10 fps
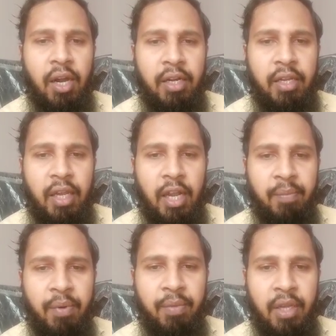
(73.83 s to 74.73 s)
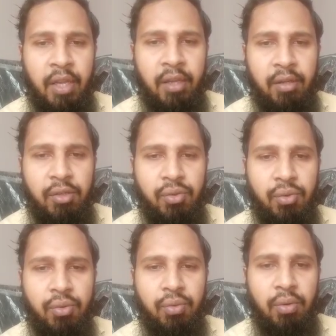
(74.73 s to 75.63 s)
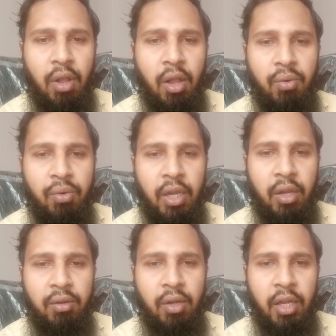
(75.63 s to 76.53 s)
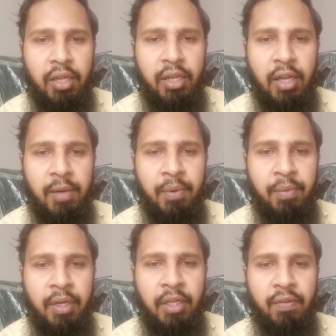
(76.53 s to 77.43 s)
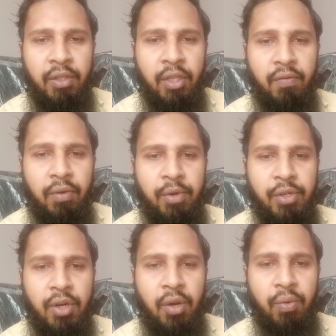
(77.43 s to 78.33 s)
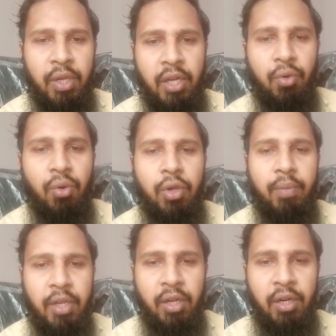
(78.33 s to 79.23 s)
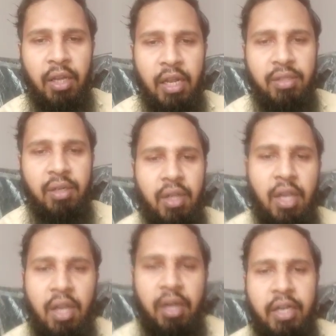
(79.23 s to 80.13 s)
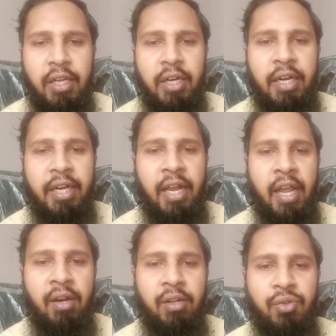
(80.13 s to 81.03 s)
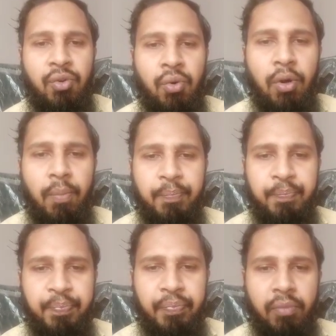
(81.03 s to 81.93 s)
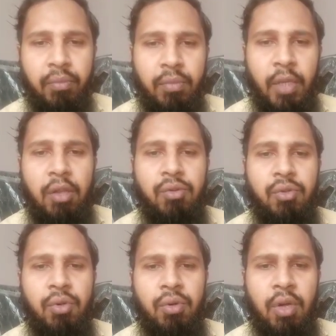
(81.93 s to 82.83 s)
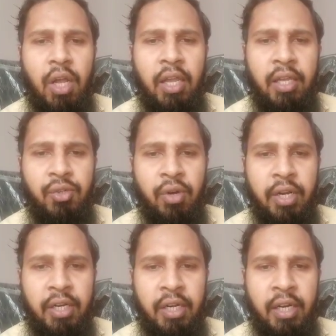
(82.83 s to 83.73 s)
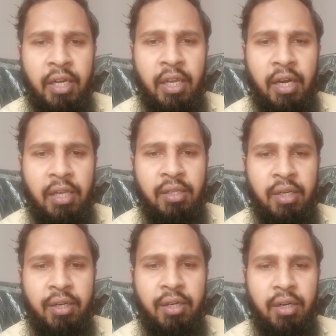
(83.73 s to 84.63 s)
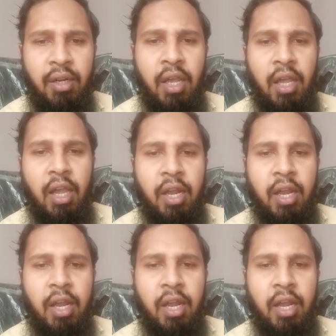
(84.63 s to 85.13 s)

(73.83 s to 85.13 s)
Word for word: and he helped me. So how he helped me in giving the information how we can grow in my career as an in a data analyst role. So I joined Data Gyan as an intern